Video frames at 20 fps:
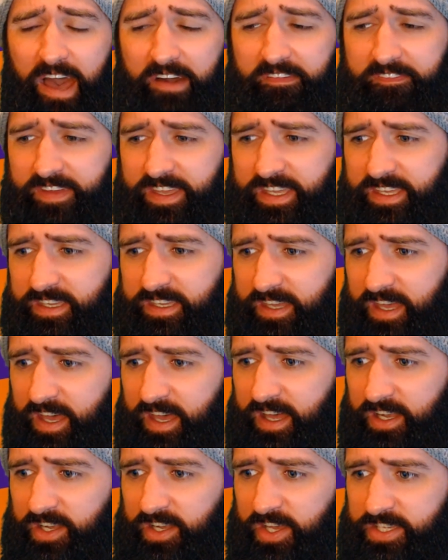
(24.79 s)
I think
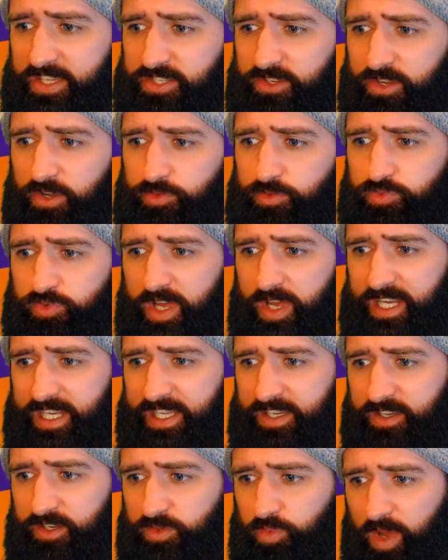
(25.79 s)
alerts are a
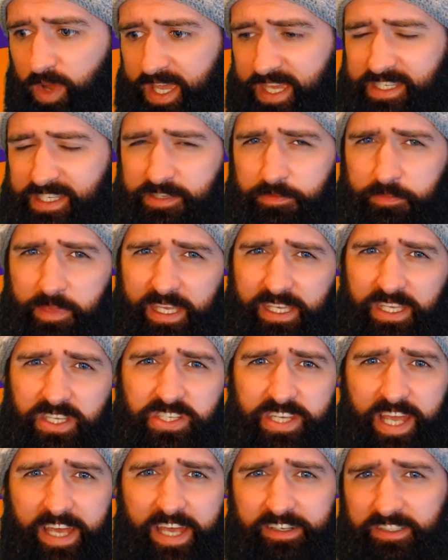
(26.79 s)
really good way to make
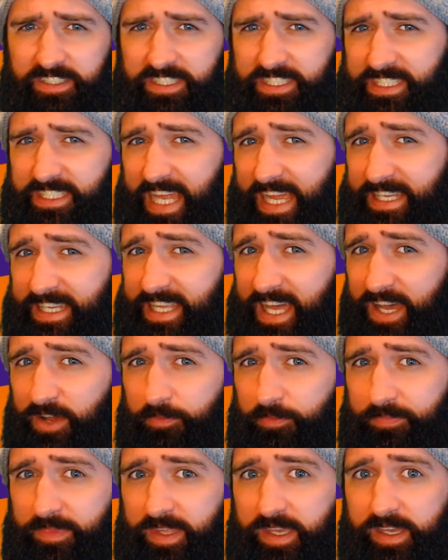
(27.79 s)
your channel stand out.